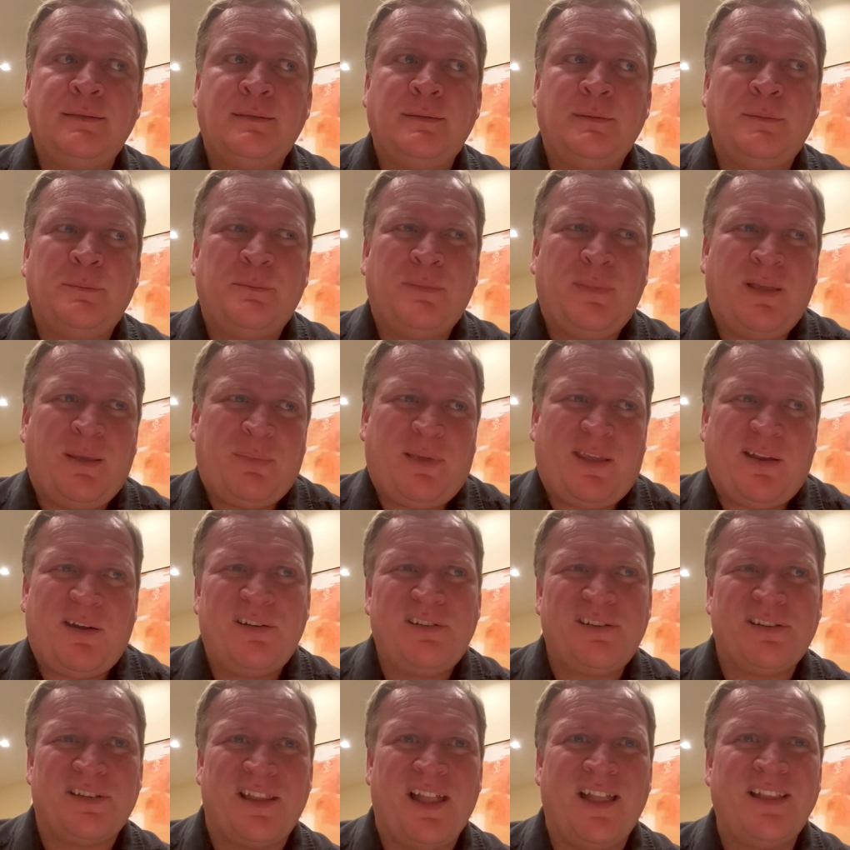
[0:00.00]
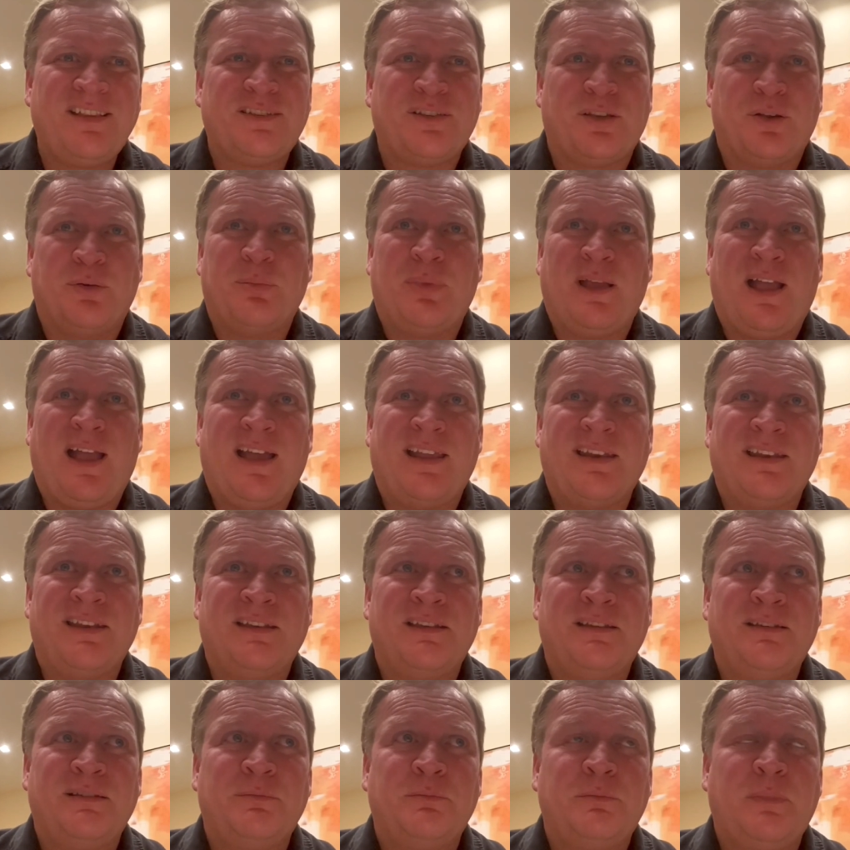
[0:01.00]
maybe art's not so bad.
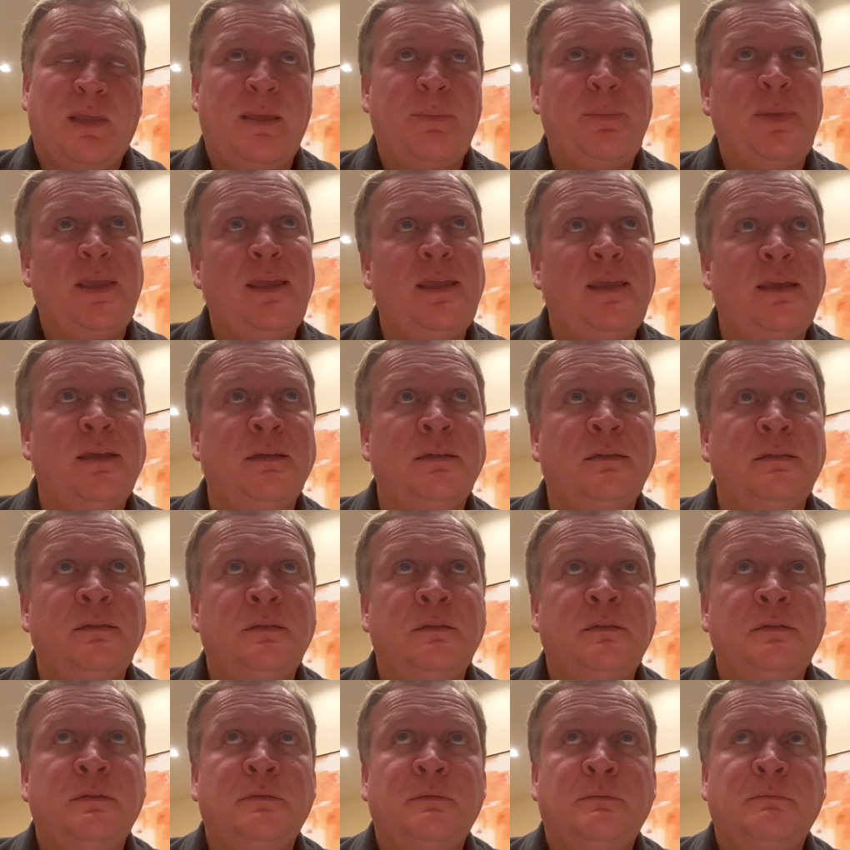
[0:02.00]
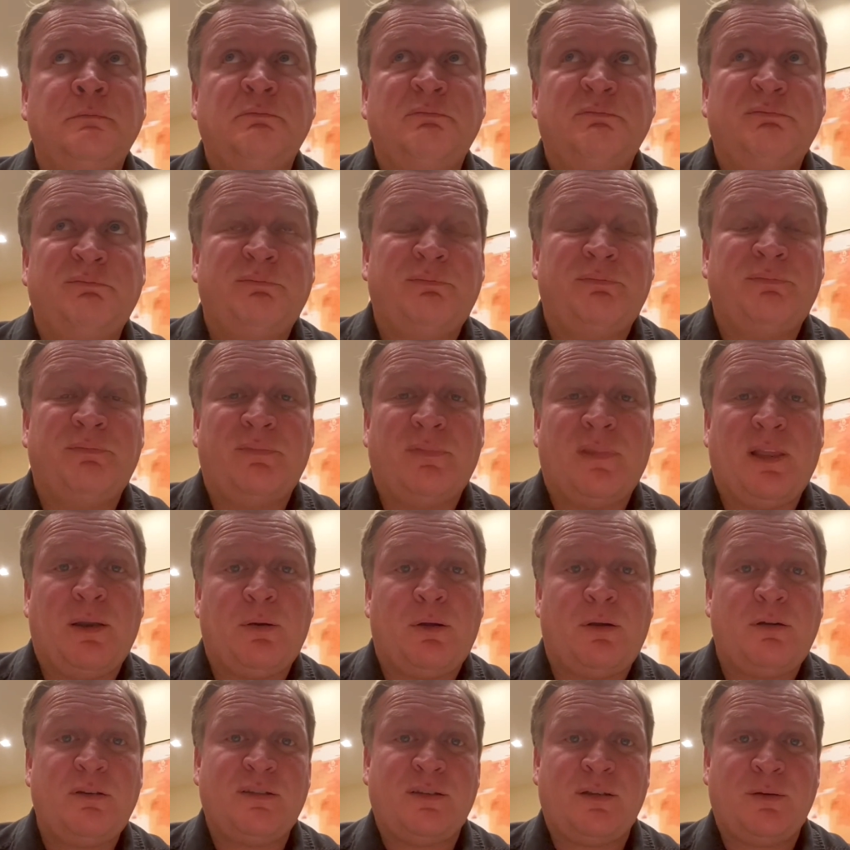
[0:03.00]
Maybe there are
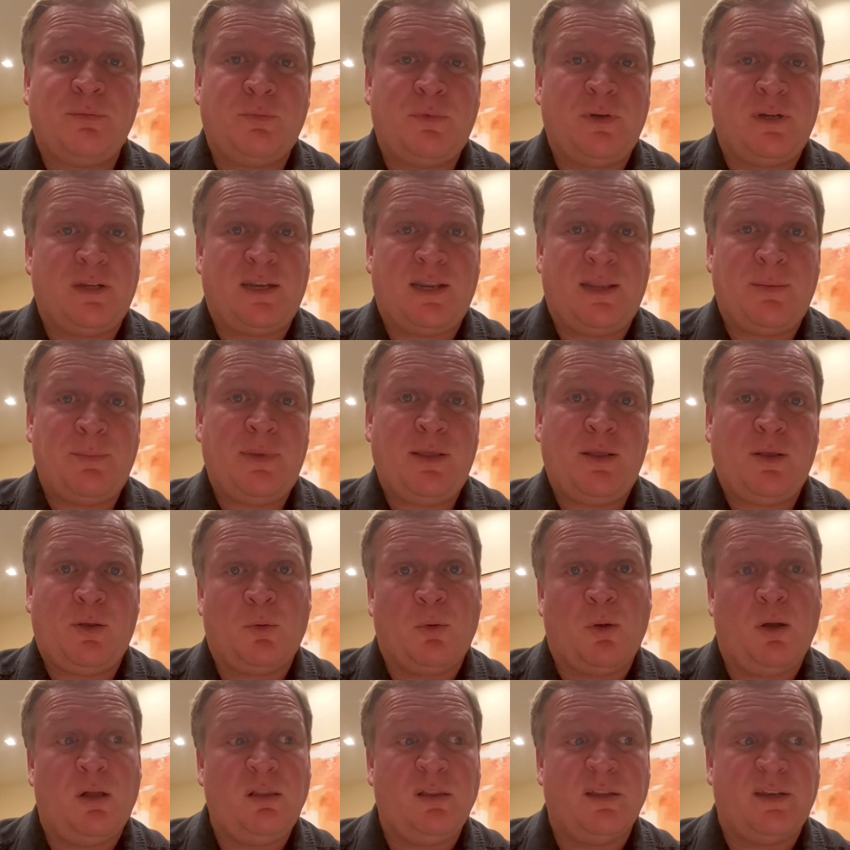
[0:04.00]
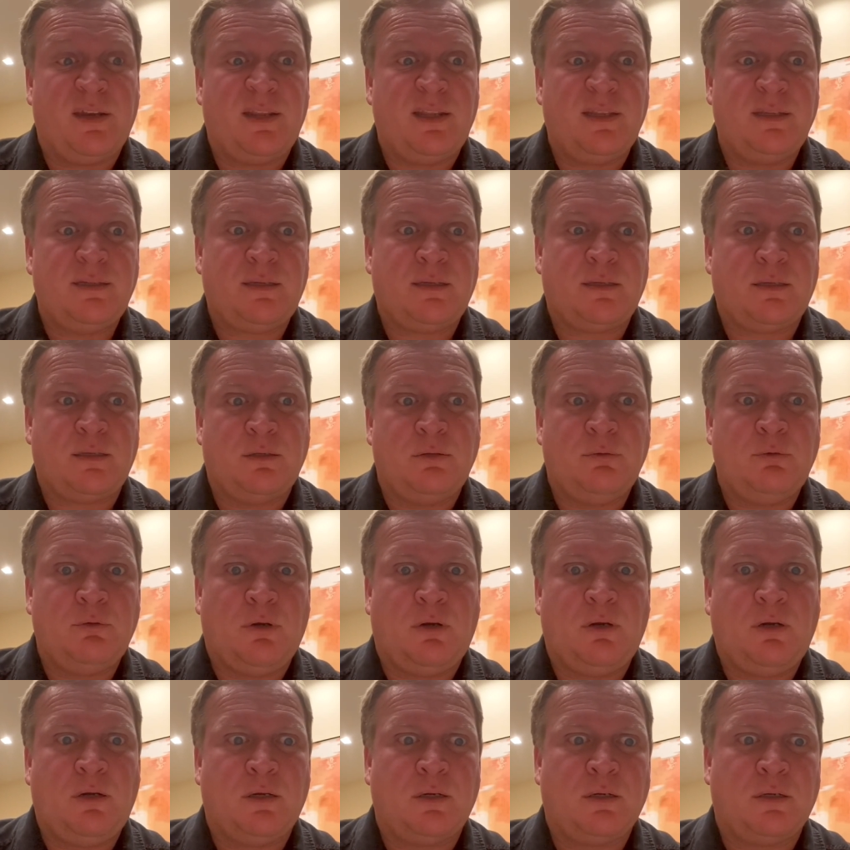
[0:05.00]
some redeeming qualities to
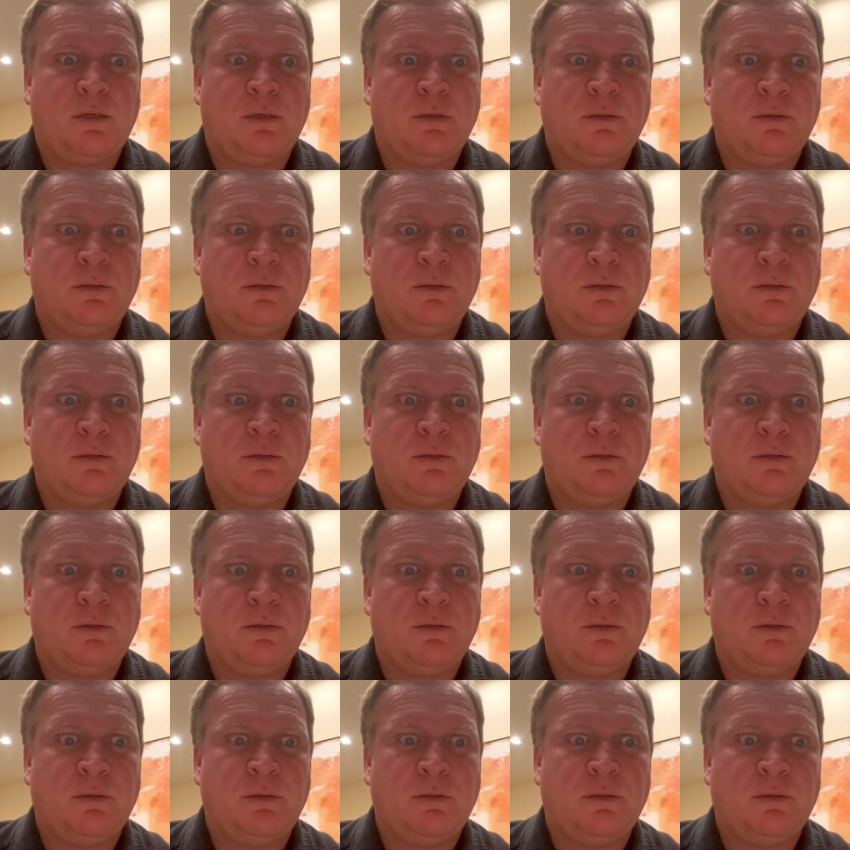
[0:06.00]
art.